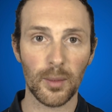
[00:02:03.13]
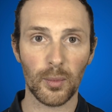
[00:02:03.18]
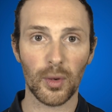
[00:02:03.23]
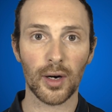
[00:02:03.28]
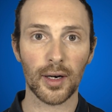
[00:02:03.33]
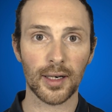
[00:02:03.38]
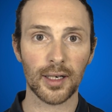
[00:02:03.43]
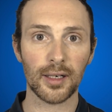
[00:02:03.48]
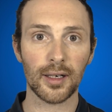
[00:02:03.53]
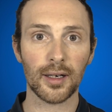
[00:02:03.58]

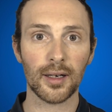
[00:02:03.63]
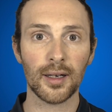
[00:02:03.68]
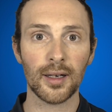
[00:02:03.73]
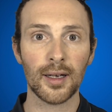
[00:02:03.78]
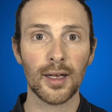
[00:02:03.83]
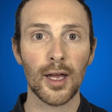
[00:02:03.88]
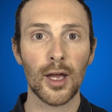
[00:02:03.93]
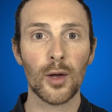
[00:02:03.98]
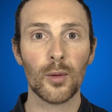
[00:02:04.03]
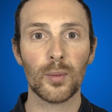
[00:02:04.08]
marketing.
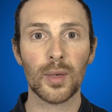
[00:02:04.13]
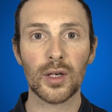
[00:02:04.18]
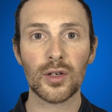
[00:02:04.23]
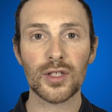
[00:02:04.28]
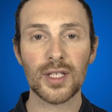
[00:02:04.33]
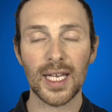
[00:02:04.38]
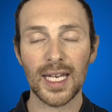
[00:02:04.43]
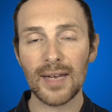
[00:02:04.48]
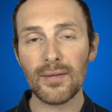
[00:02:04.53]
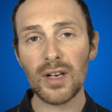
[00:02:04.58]

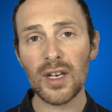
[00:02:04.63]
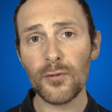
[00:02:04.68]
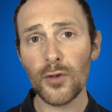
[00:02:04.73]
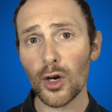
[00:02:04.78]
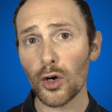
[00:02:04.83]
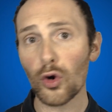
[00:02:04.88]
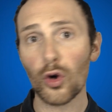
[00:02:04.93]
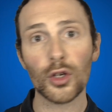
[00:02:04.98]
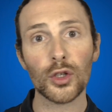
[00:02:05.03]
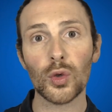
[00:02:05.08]
Because even if
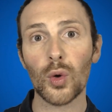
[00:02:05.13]
you're going